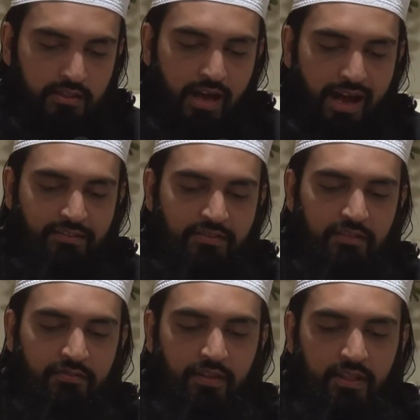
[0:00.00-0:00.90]
The hands
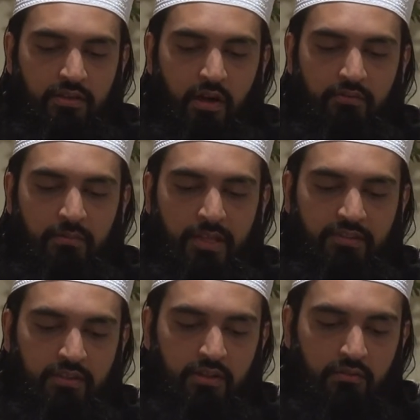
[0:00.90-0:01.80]
and feet of the
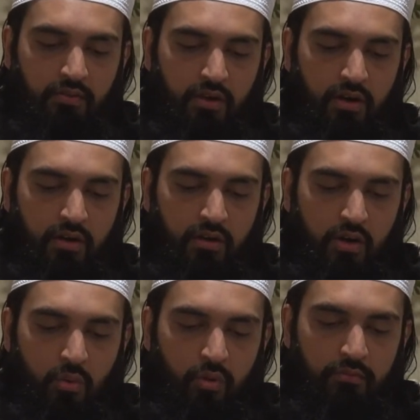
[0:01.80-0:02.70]
messenger of Allah
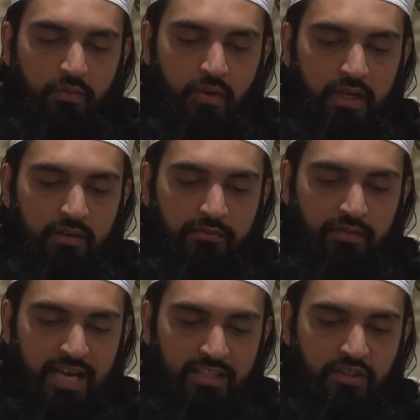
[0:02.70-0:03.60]
were fully
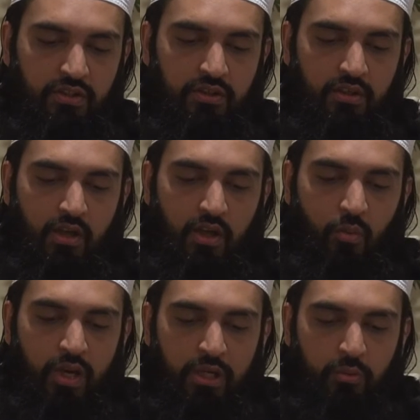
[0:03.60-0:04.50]
fleshed.
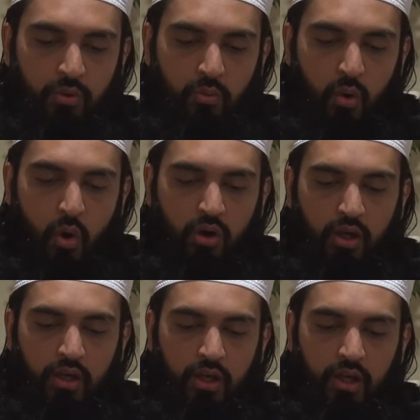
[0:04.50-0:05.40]
When he would
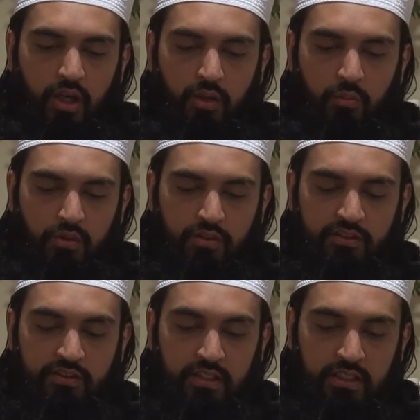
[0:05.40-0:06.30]
walk, he would
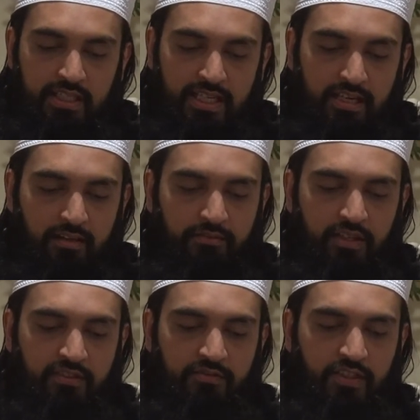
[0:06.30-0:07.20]
sternly lift
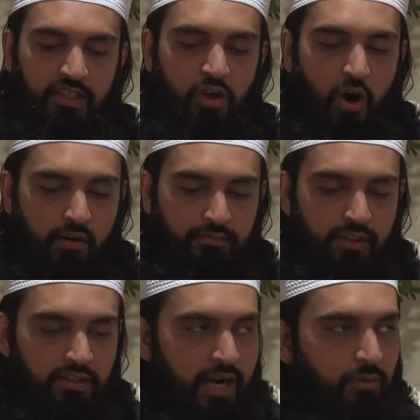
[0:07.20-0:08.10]
his feet off
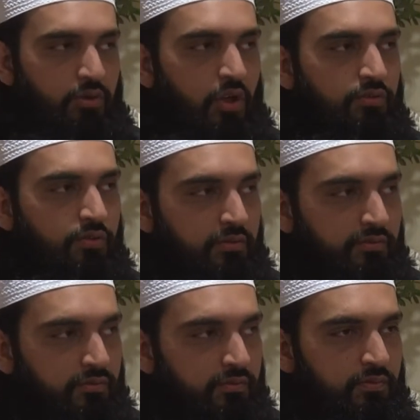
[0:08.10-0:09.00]
the ground, not sort
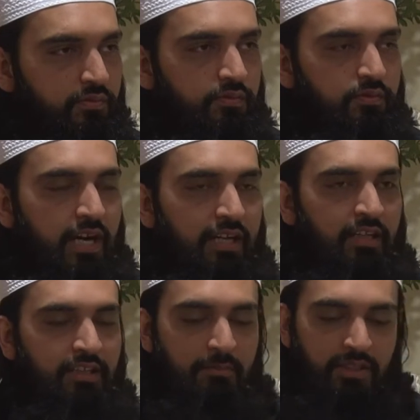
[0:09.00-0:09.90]
of
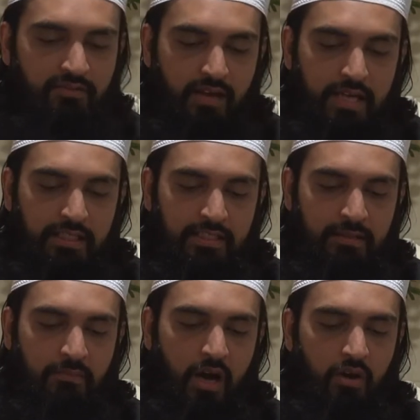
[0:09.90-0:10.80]
dragging them and sliding
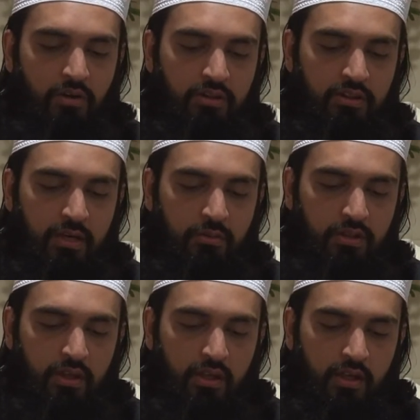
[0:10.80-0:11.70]
them along the ground,